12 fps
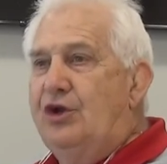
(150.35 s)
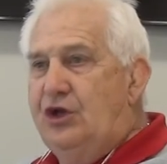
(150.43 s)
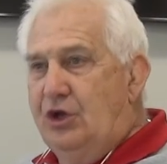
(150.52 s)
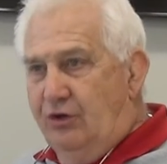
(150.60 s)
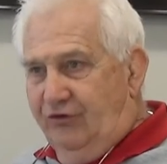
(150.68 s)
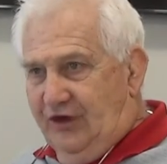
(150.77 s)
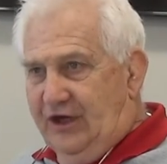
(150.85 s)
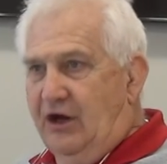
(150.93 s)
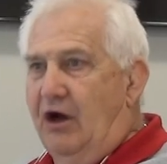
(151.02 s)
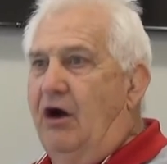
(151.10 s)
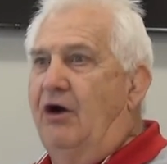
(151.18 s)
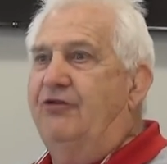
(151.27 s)

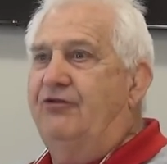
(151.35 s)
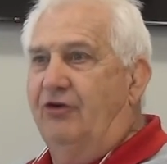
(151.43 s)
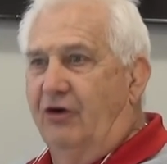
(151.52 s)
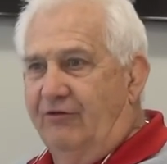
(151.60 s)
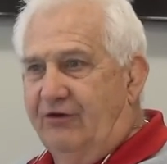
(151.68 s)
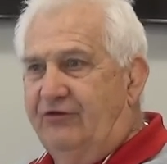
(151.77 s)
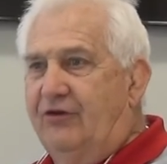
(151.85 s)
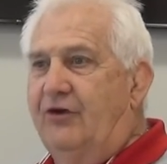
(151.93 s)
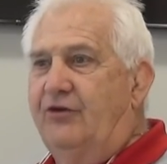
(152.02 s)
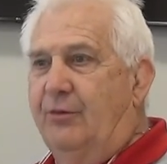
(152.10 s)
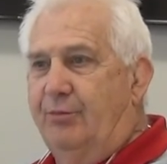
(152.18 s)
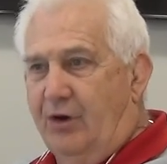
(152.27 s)
using our service
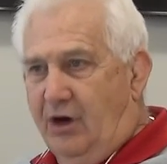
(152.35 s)
department.